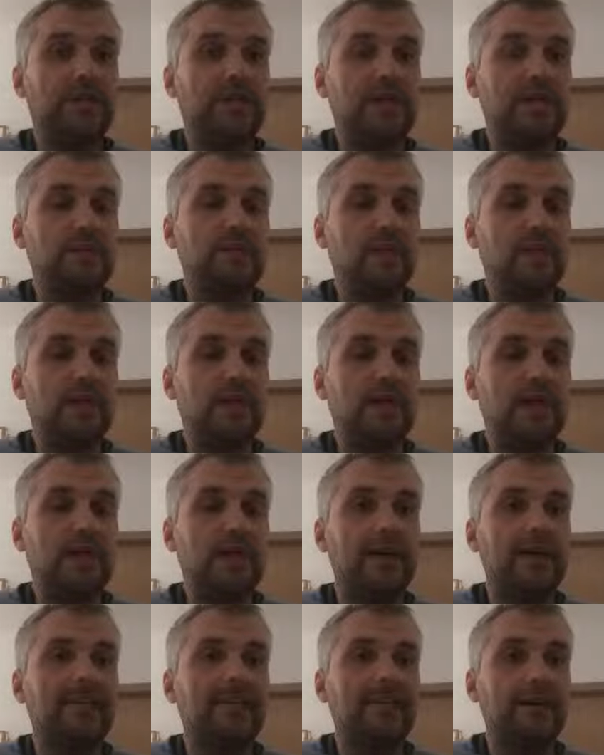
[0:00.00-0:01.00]
Facebook
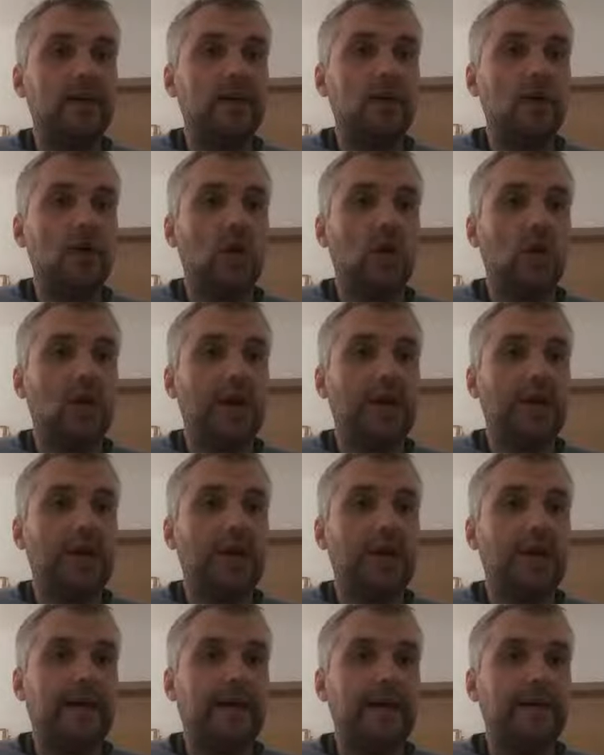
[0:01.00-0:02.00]
Live
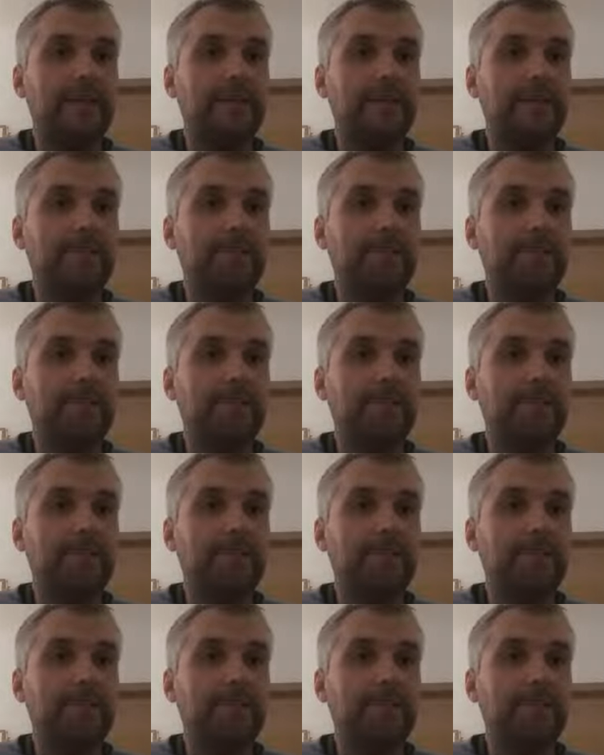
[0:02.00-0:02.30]
video,